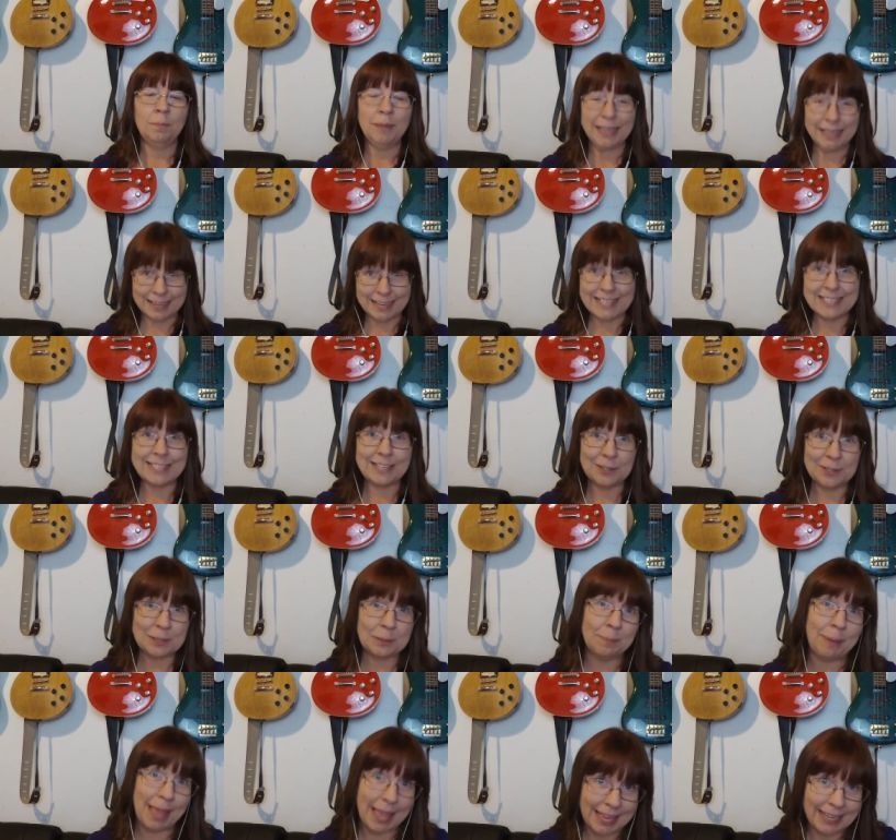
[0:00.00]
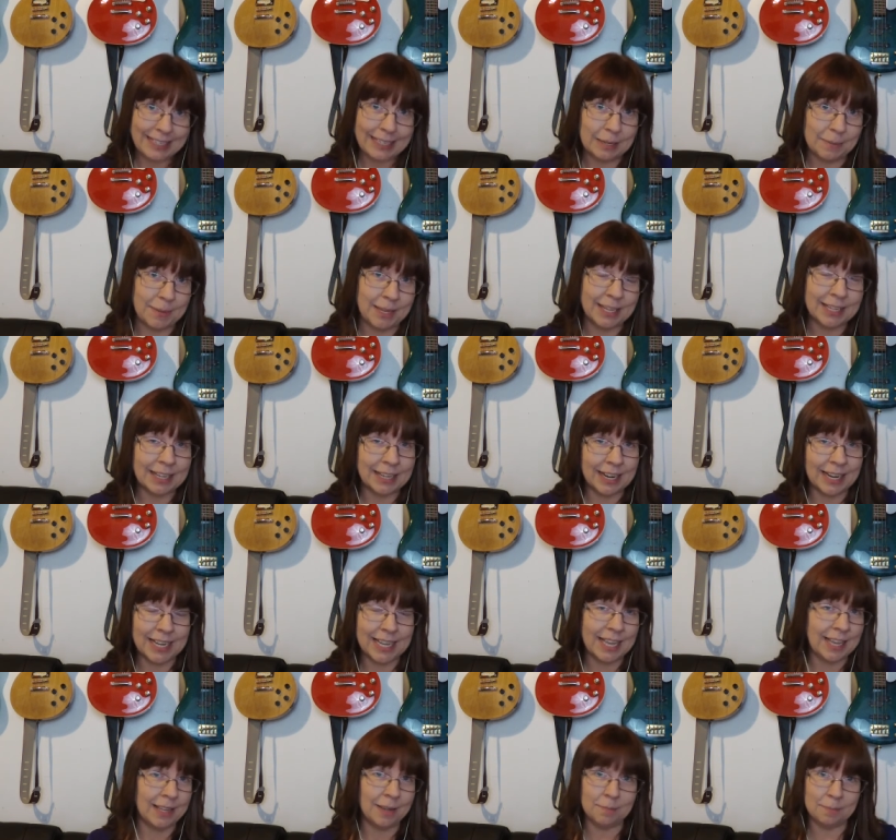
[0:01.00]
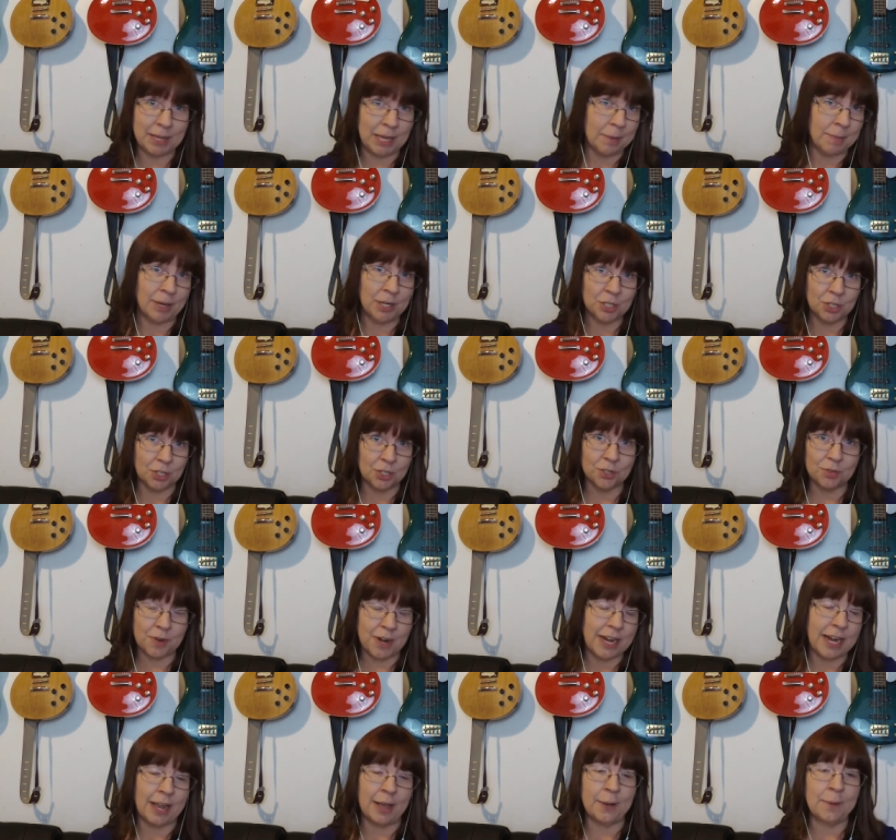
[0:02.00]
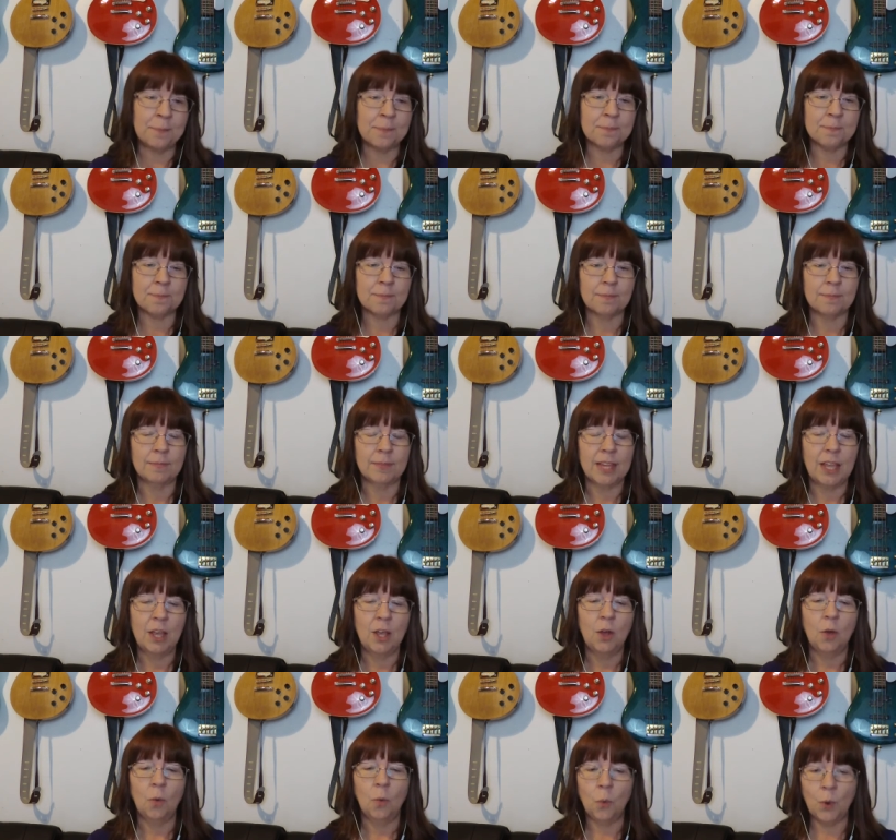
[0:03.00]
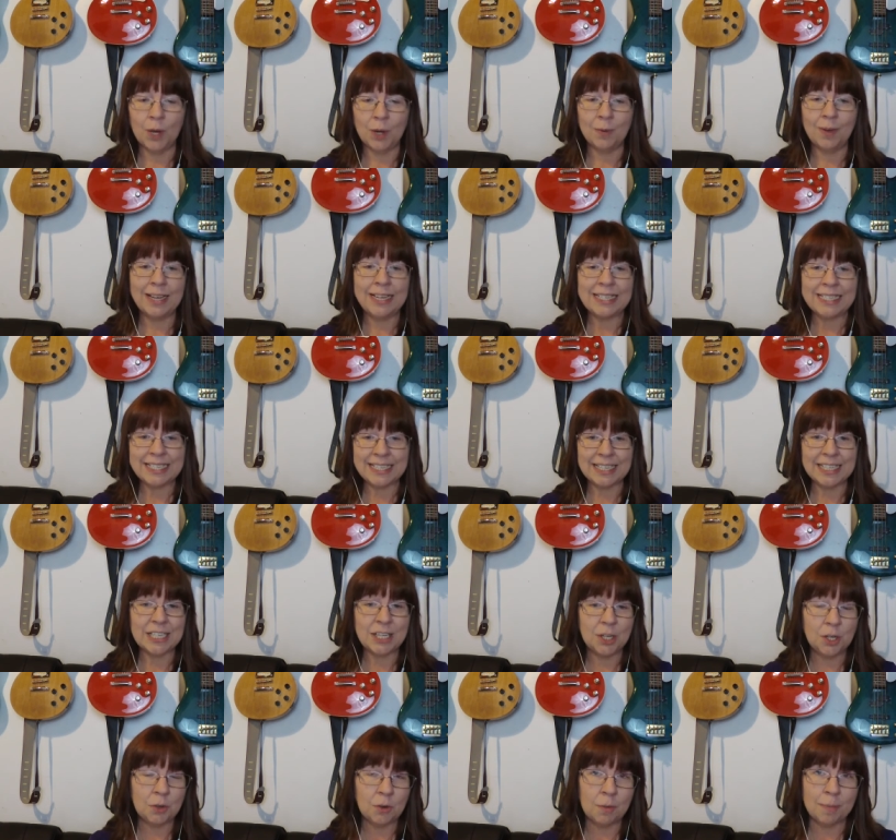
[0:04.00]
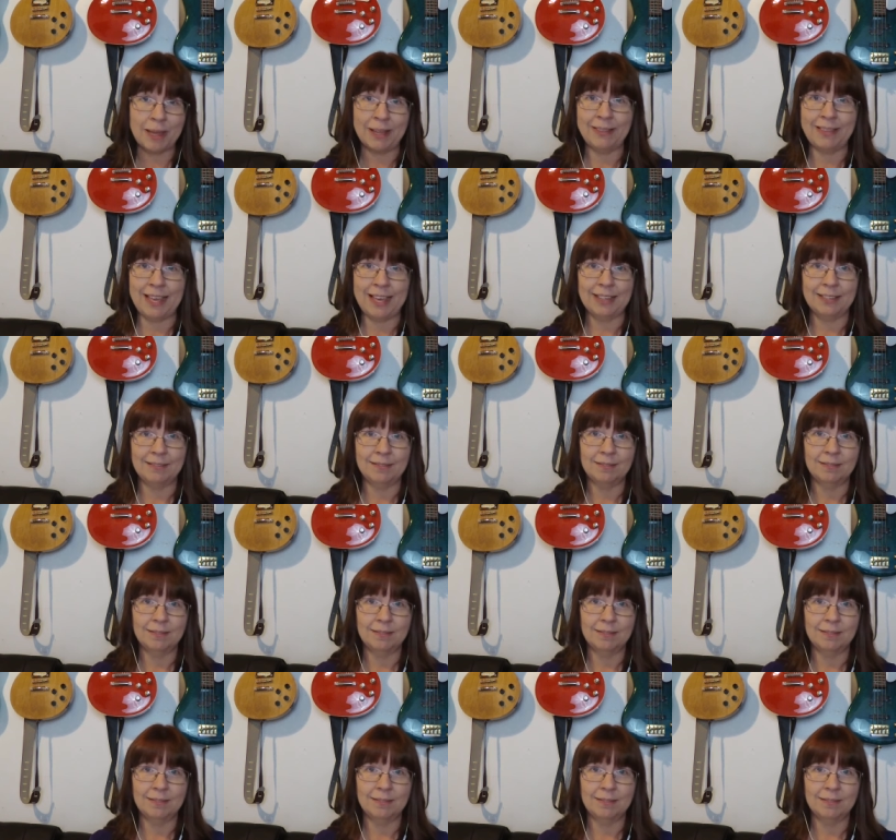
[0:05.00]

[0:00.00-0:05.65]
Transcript: because there's a pandemic and I can't be at my church right now, what do I intend to do about that?